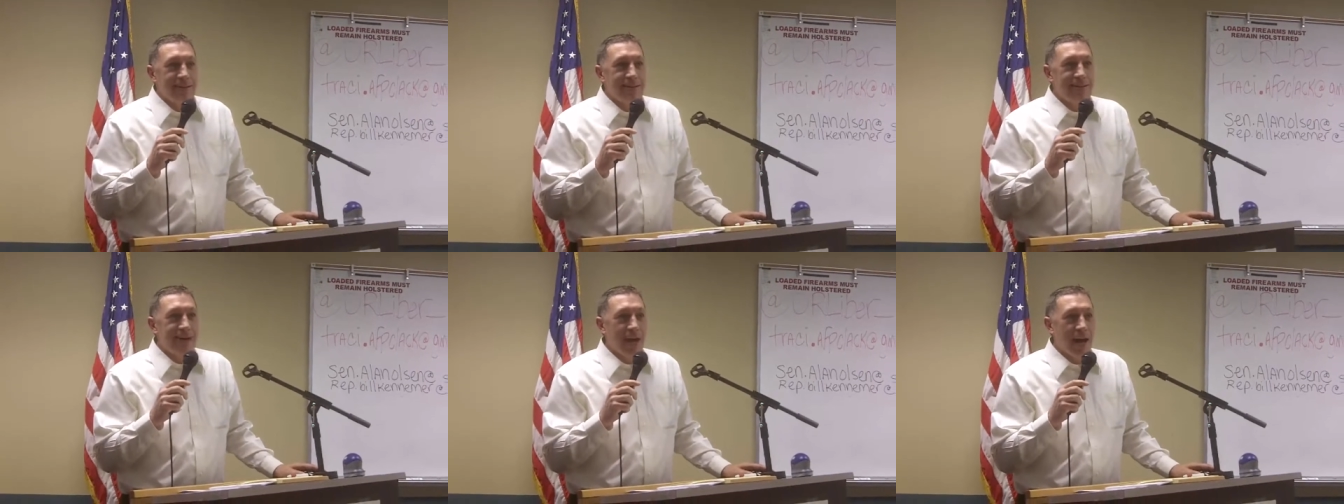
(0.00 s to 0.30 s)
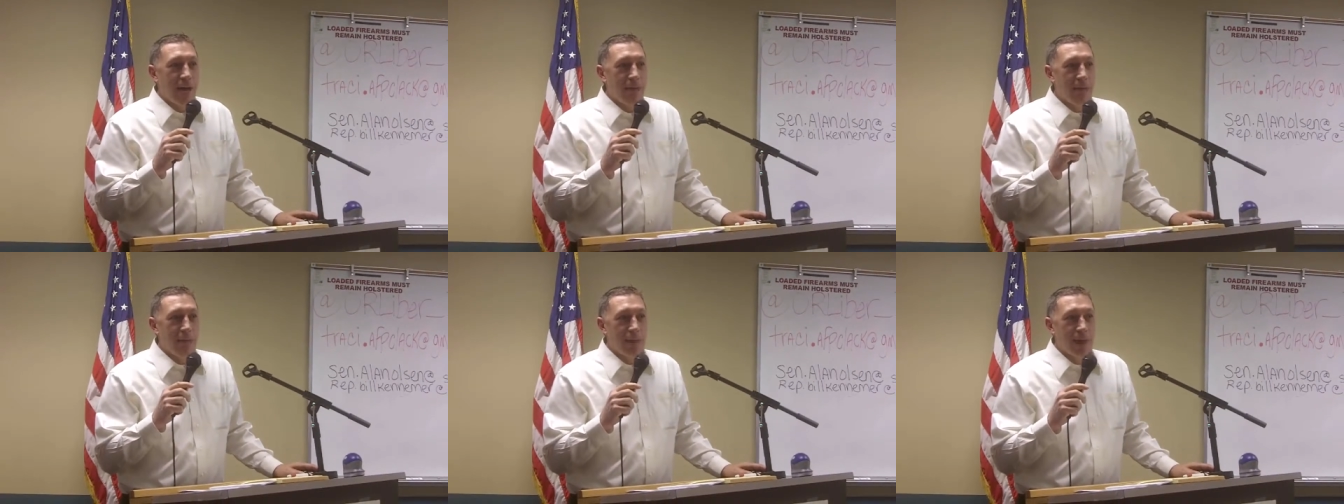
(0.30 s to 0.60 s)
to
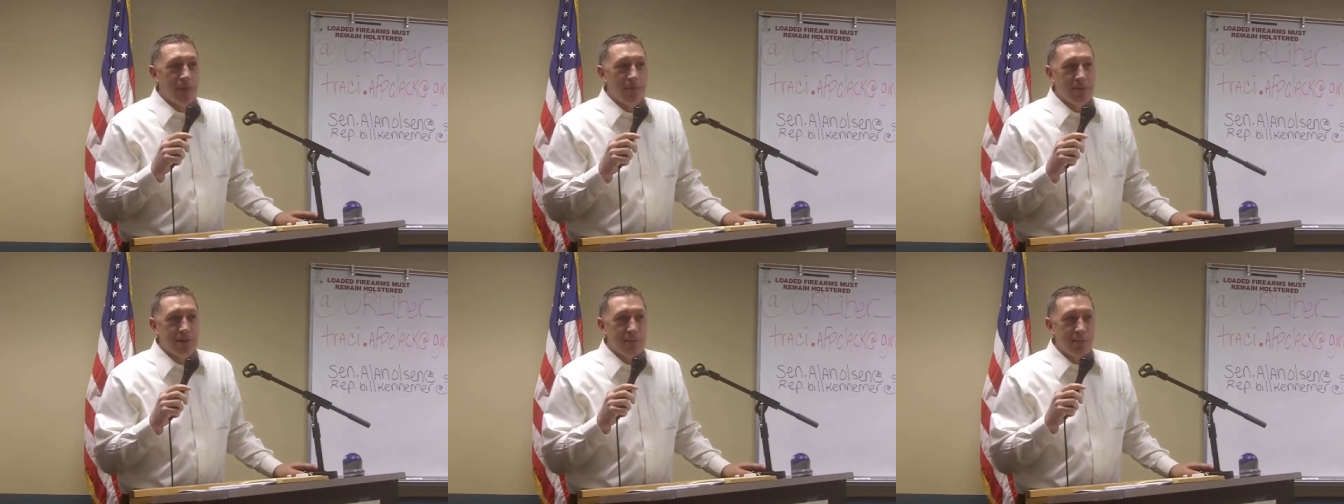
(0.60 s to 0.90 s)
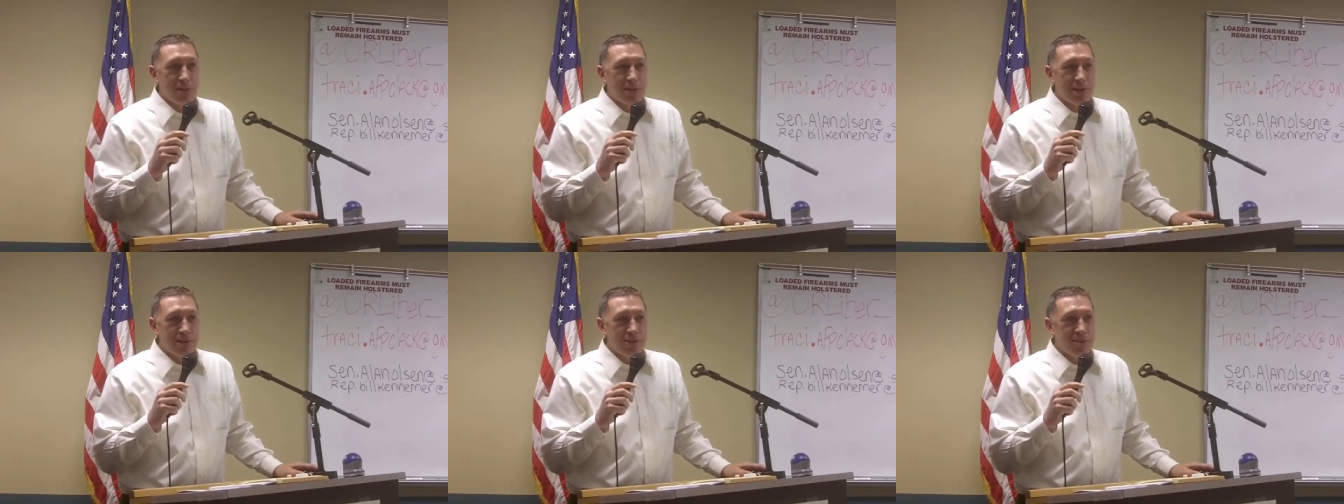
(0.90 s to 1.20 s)
come and be able to
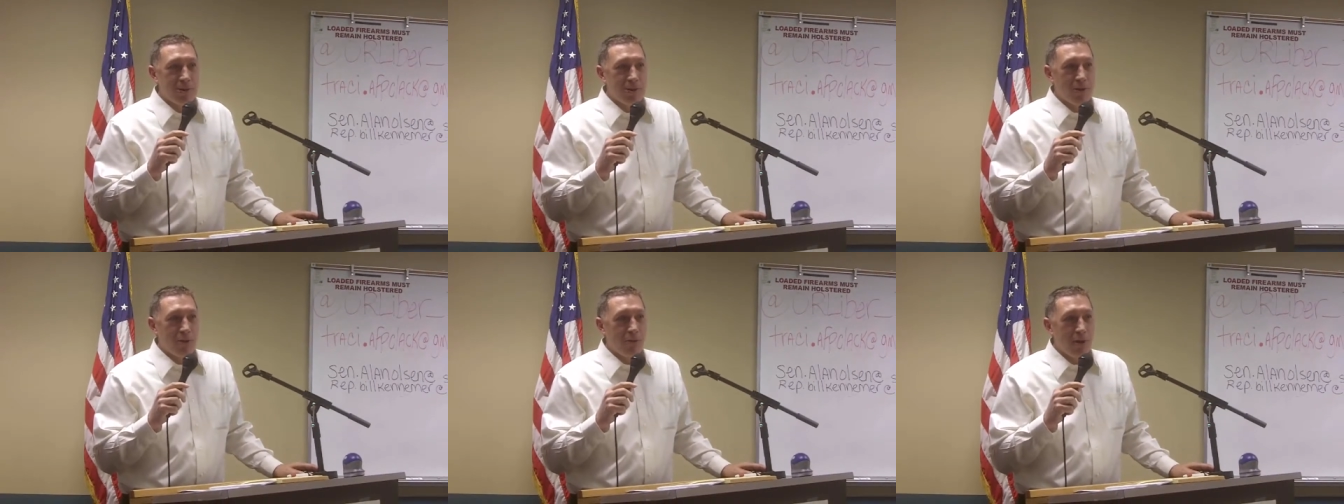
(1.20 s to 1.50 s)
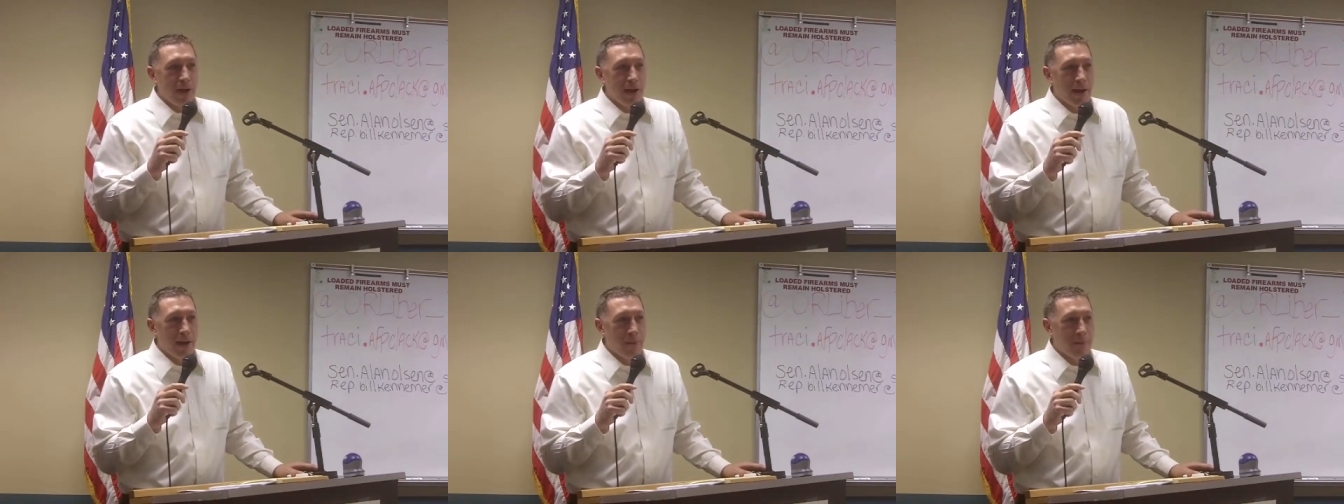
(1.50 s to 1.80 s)
preach to the
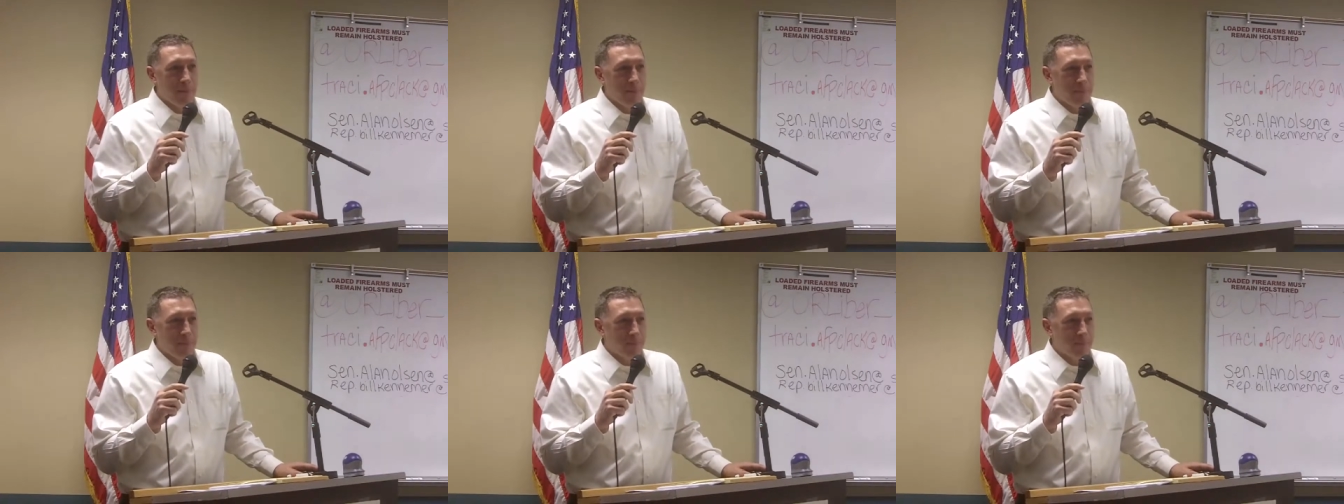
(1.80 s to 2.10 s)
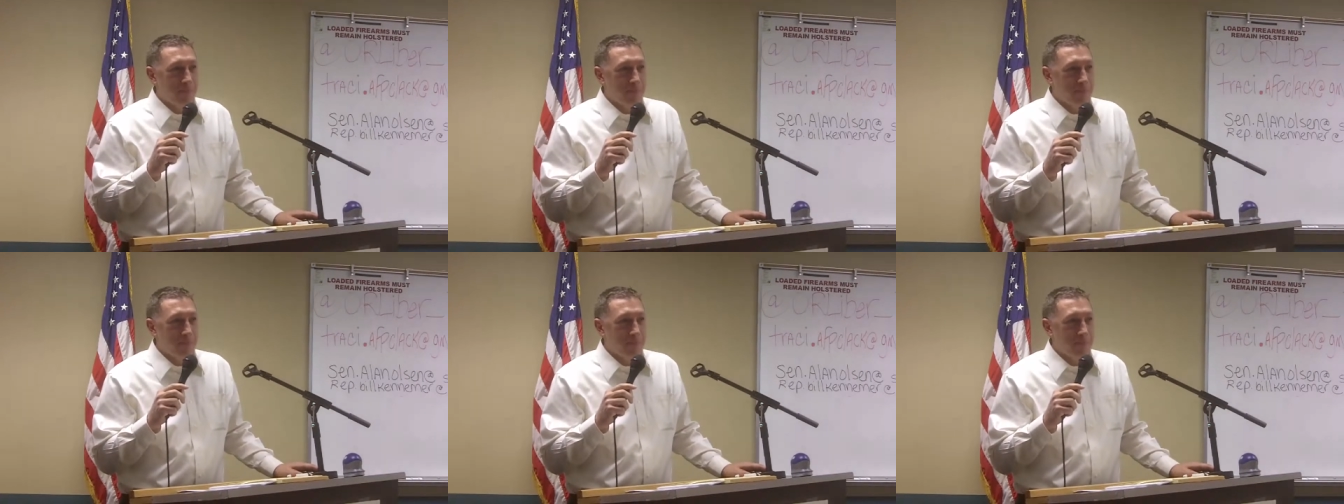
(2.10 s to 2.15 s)
choir.